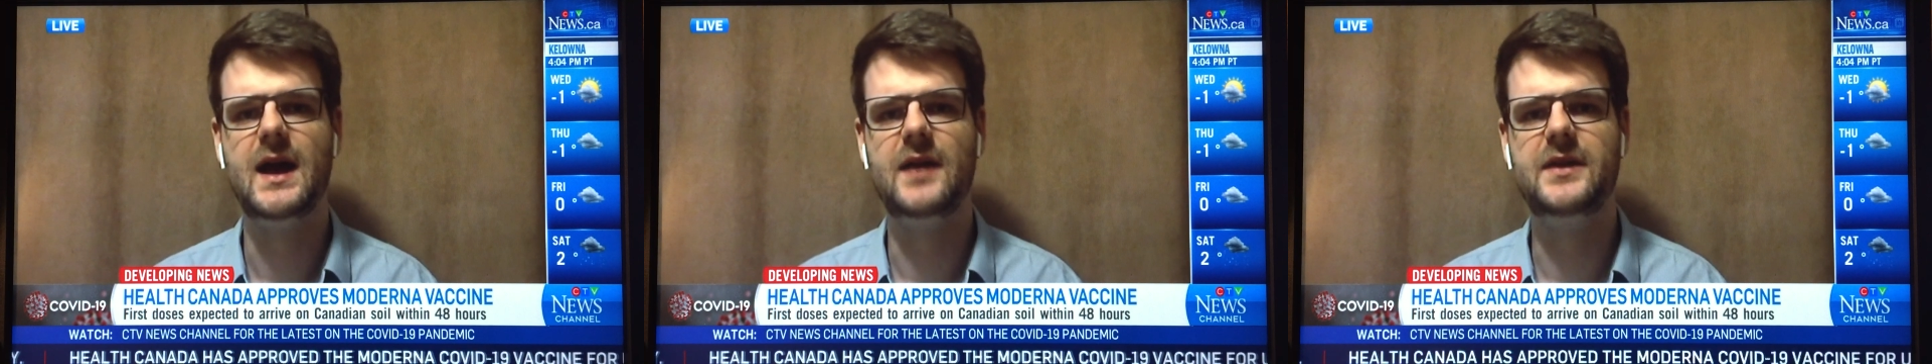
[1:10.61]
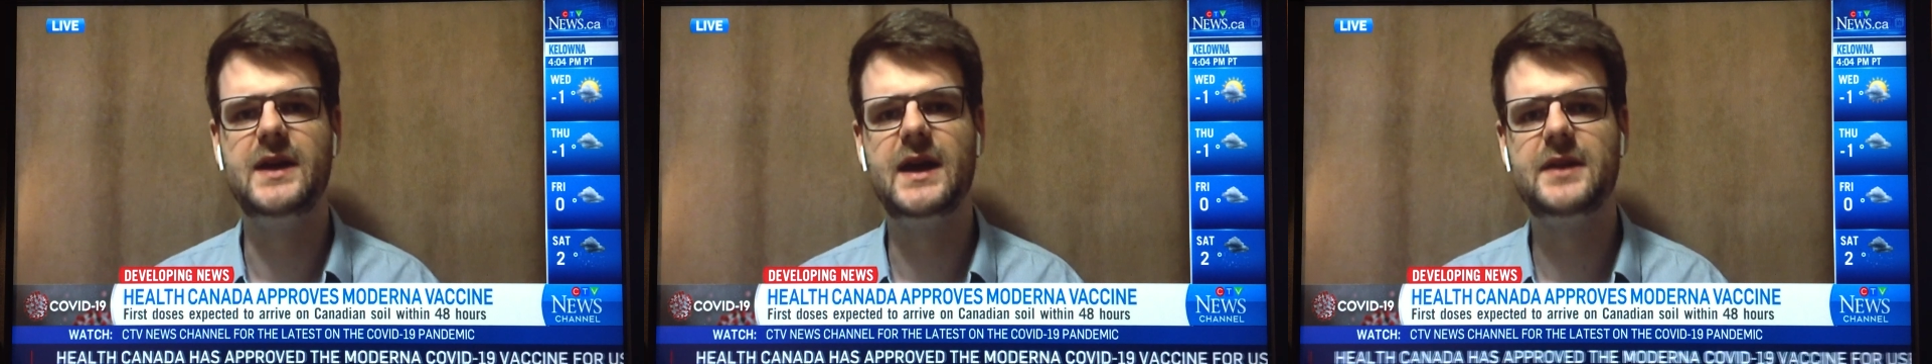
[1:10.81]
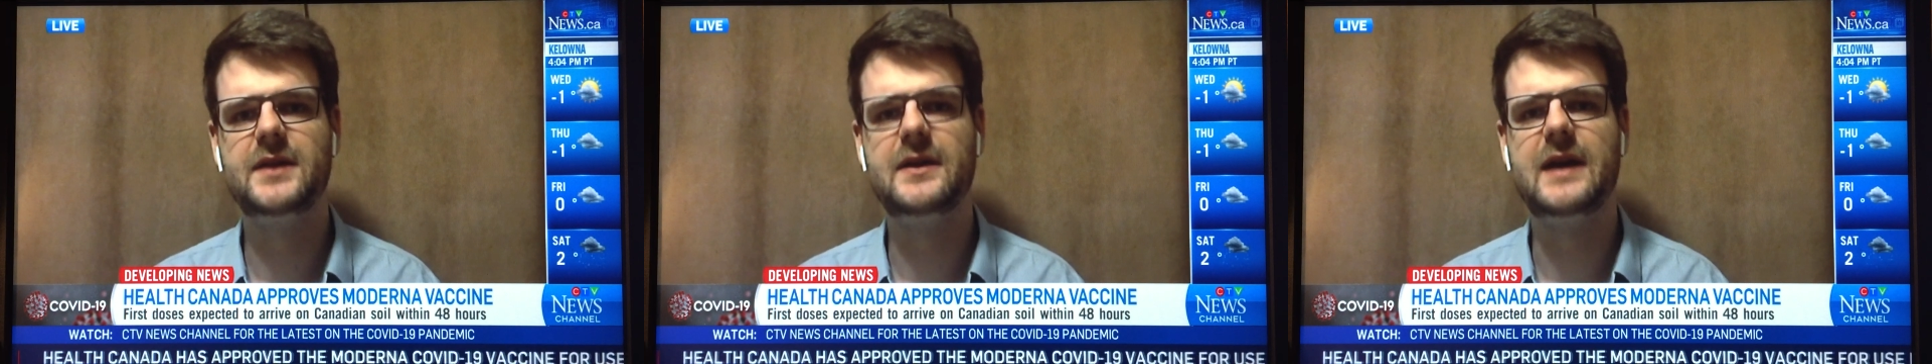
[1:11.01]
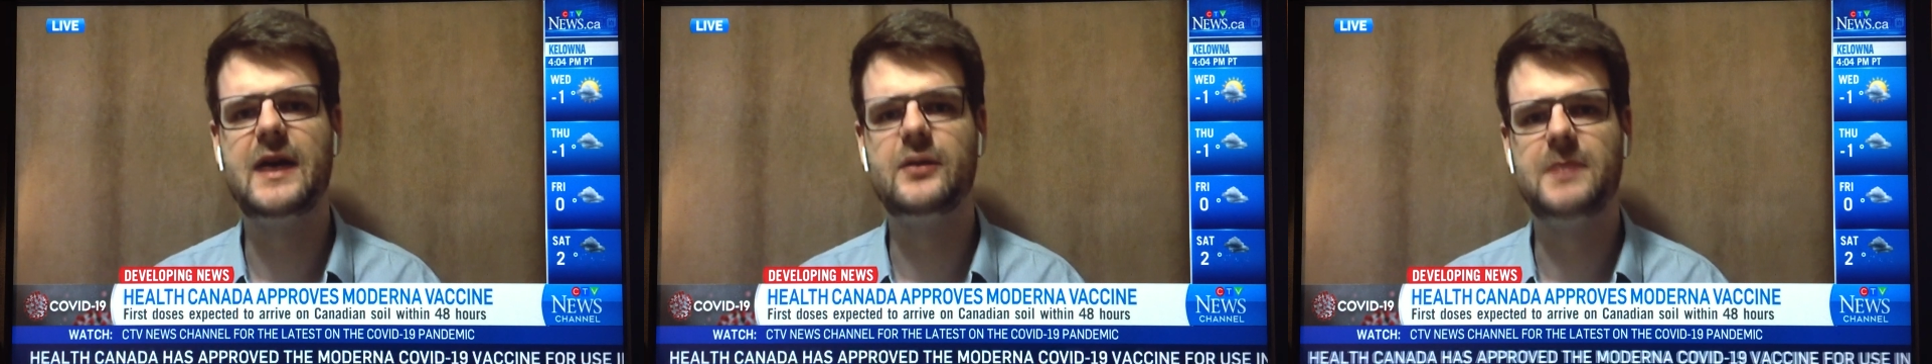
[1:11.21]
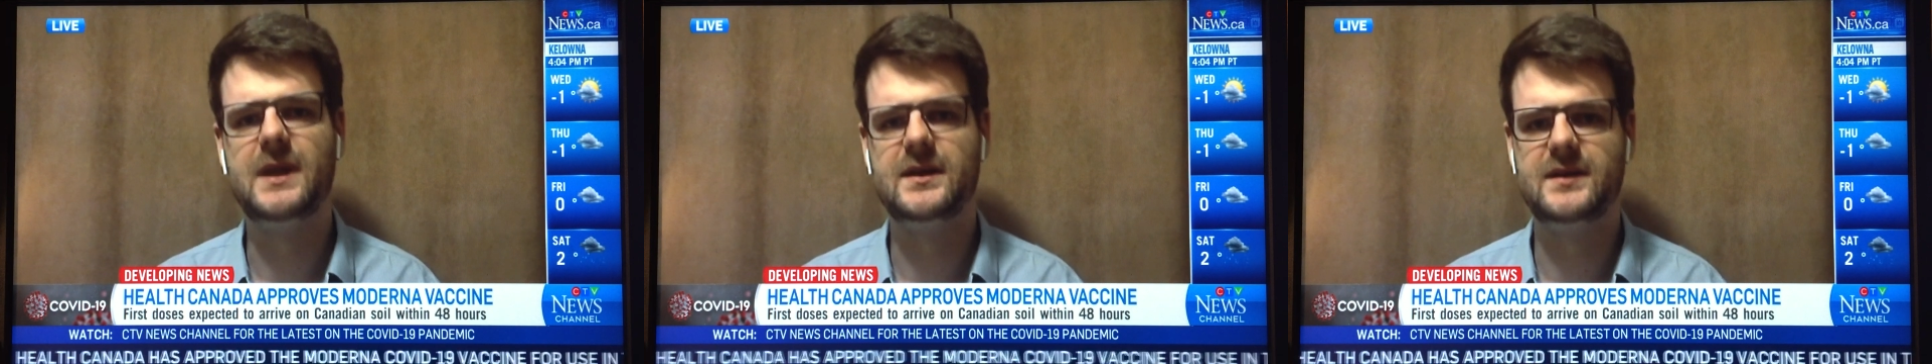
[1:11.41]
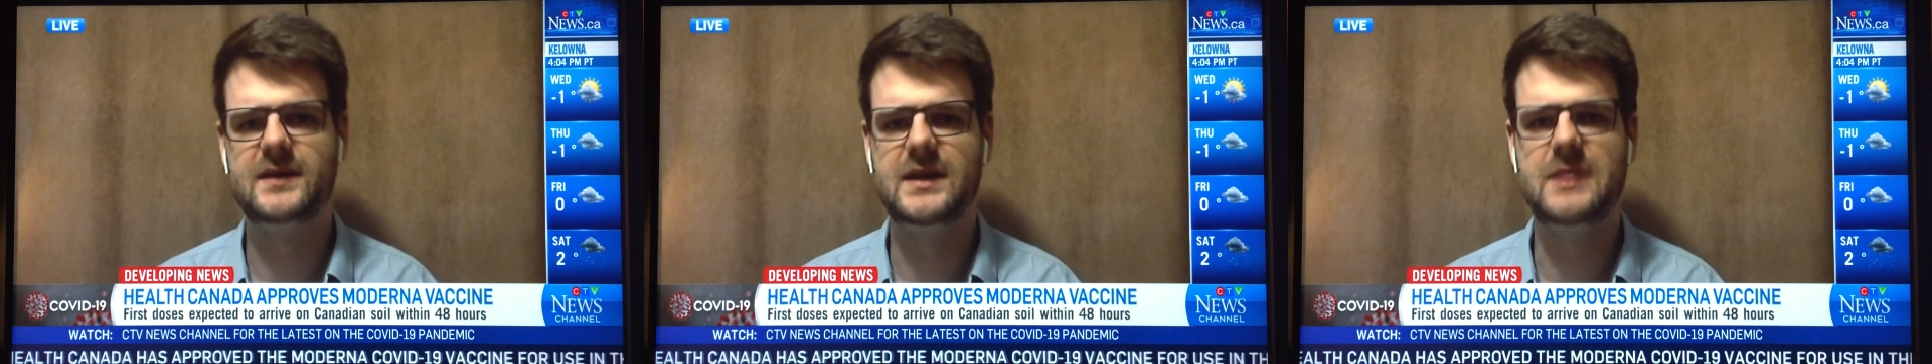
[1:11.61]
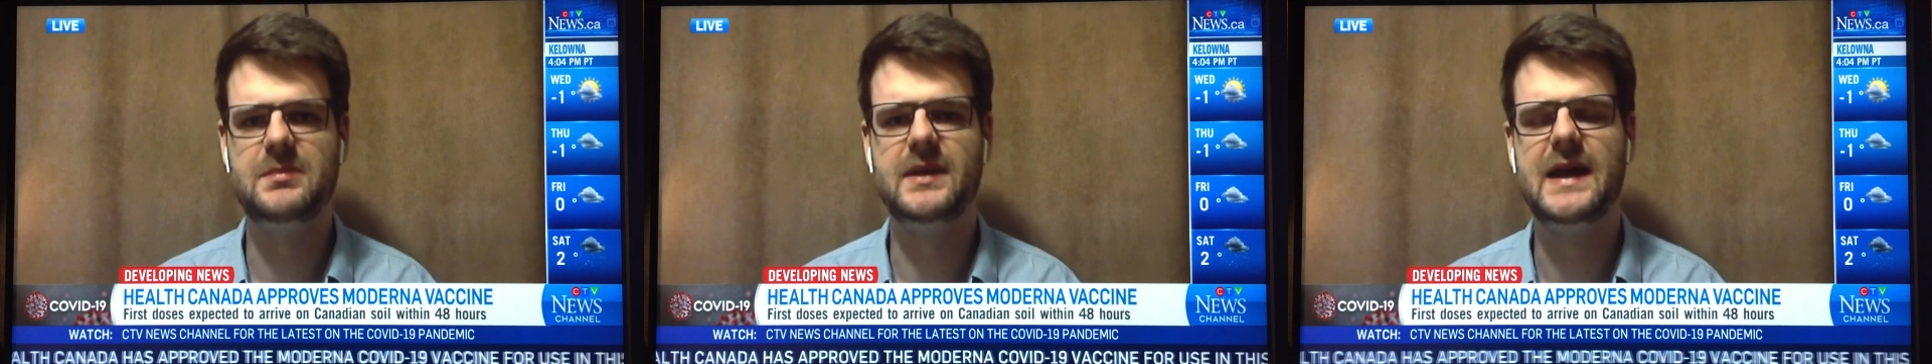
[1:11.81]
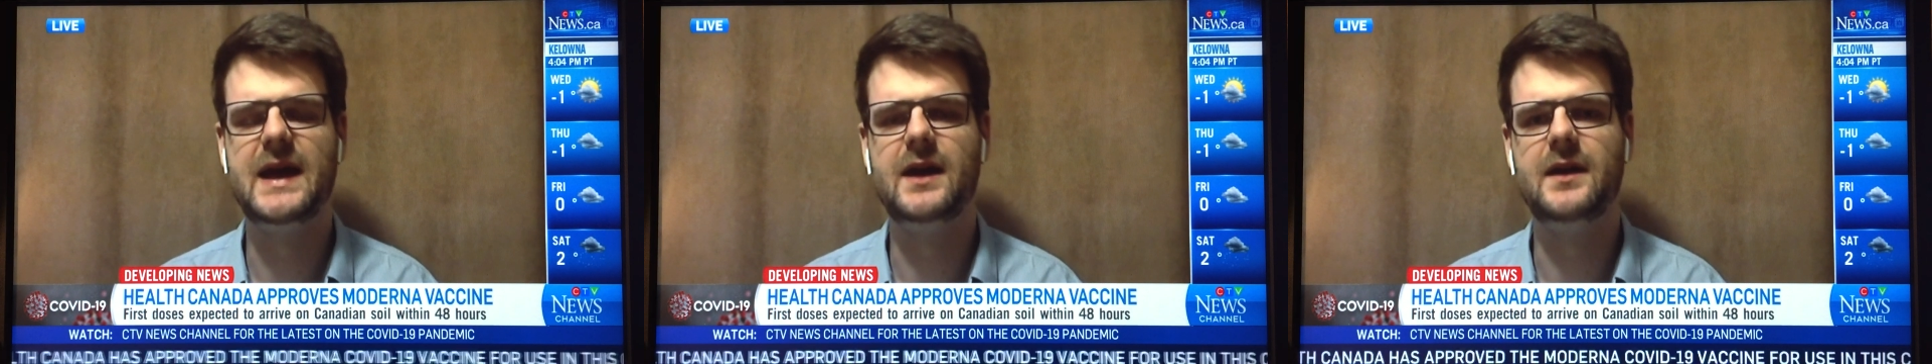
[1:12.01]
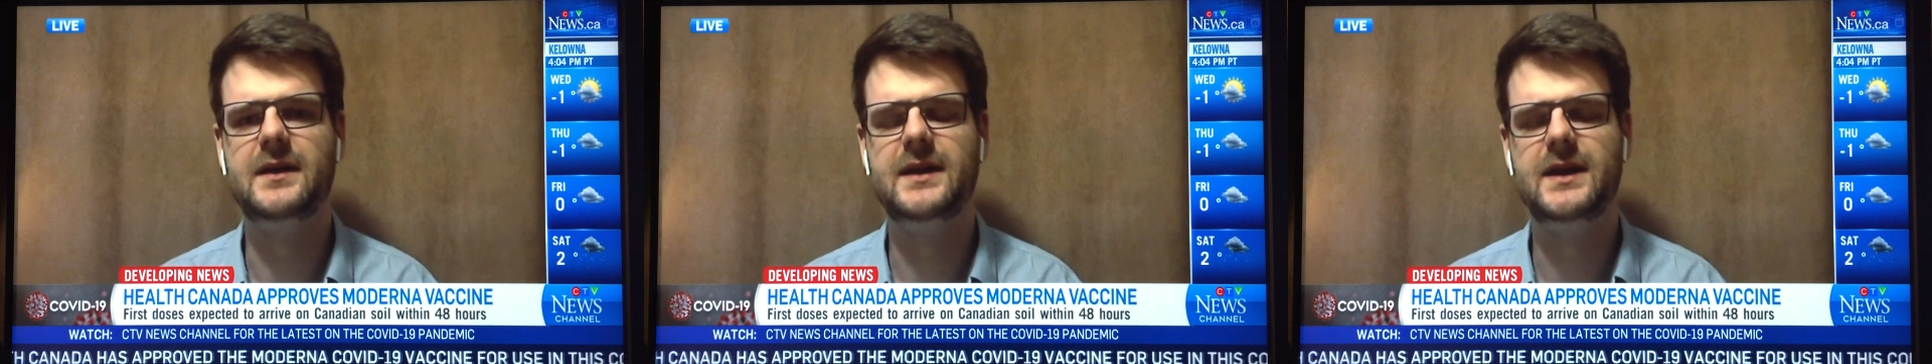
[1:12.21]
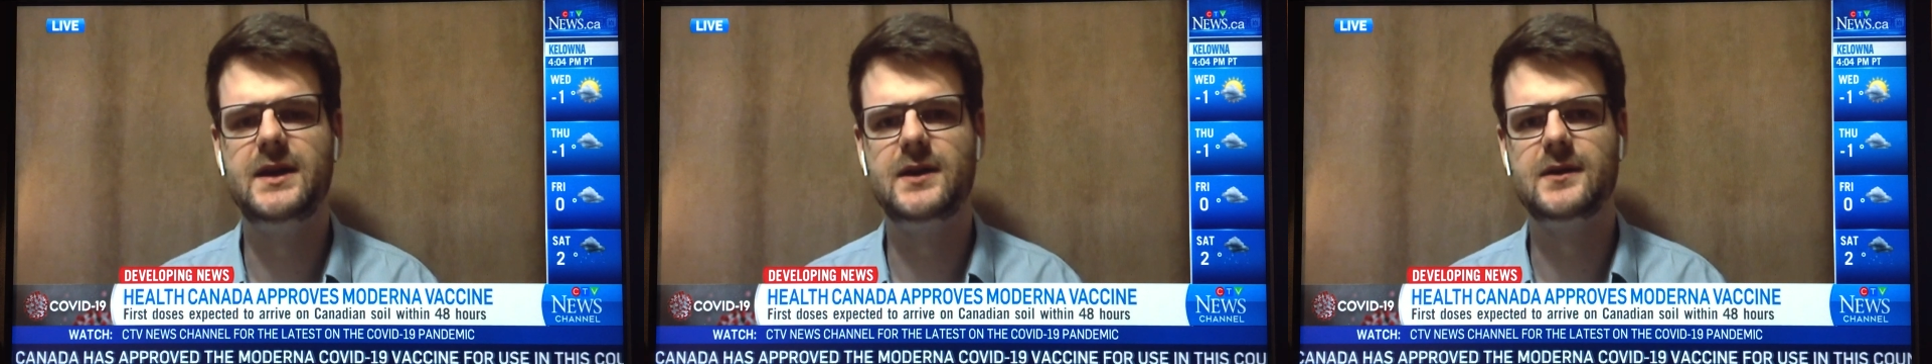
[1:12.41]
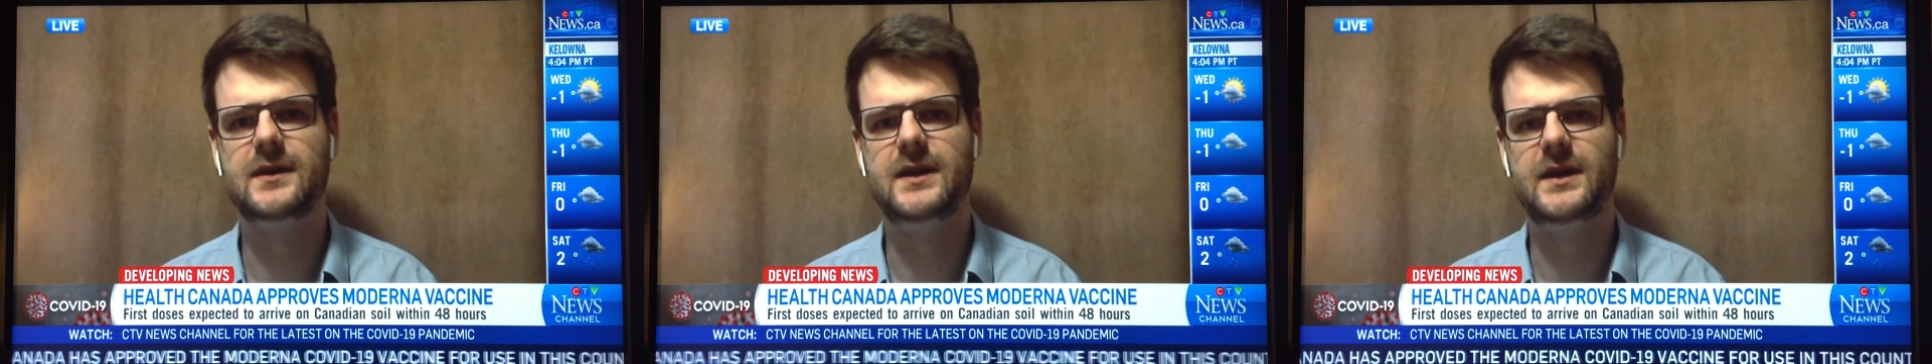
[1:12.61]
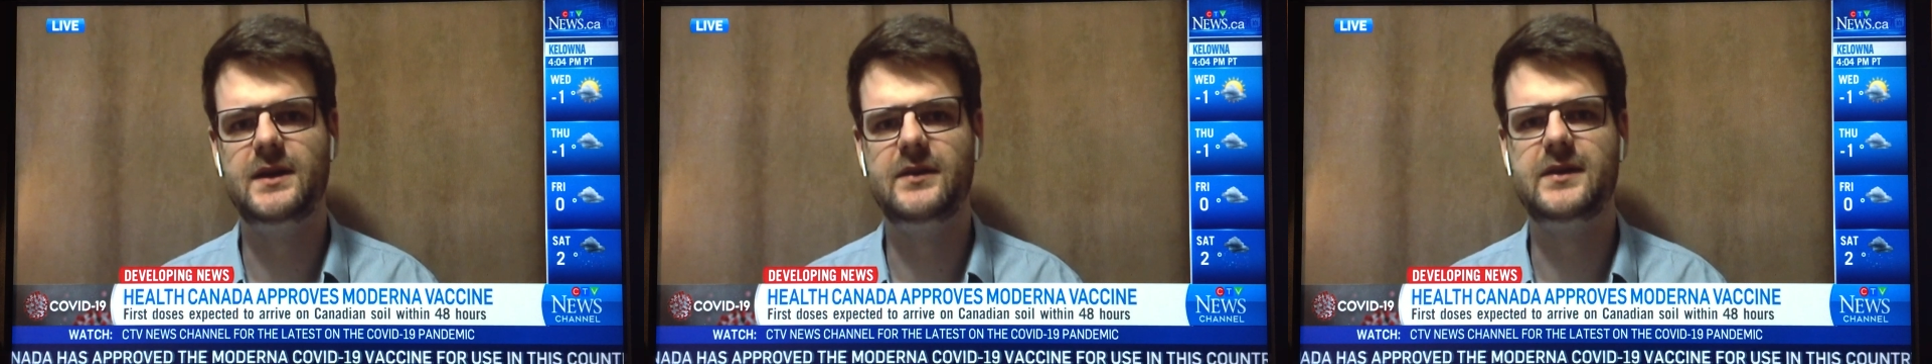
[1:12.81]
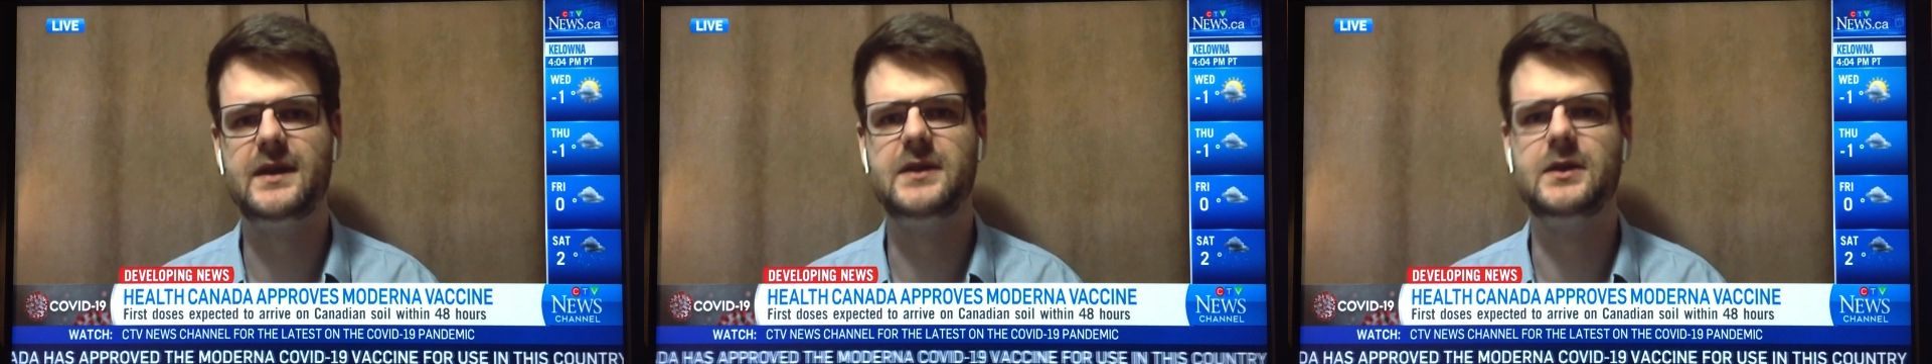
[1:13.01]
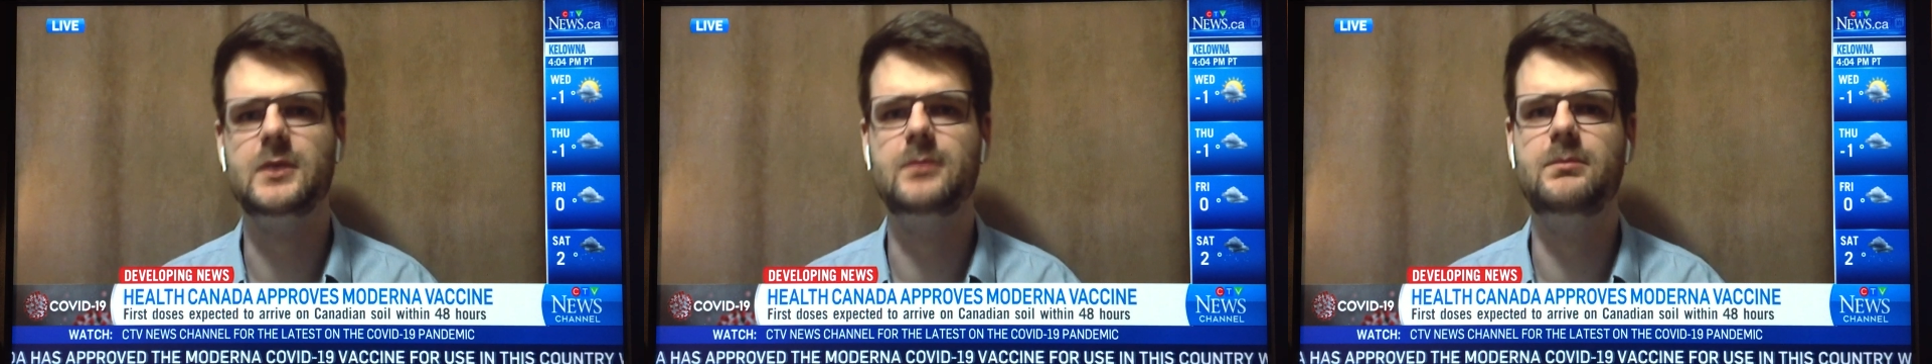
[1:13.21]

The other aspect to keep an eye on here is that they're